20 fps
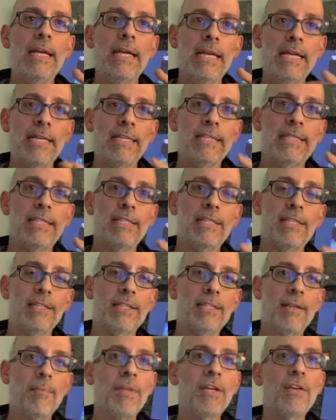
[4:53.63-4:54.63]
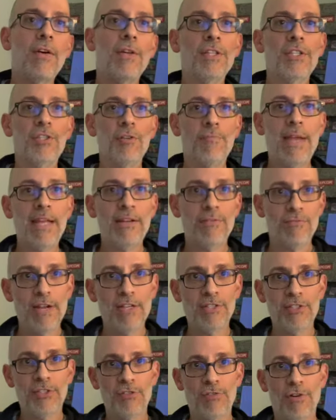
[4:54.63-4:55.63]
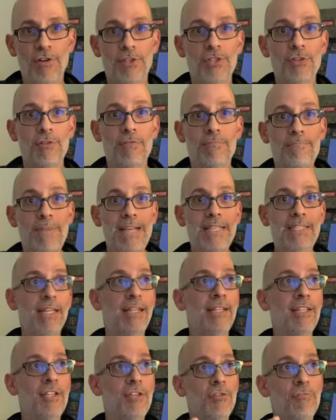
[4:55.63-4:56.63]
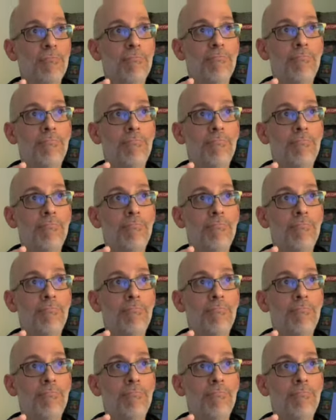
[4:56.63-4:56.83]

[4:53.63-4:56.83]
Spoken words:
it's something called the domain registrar. So basically you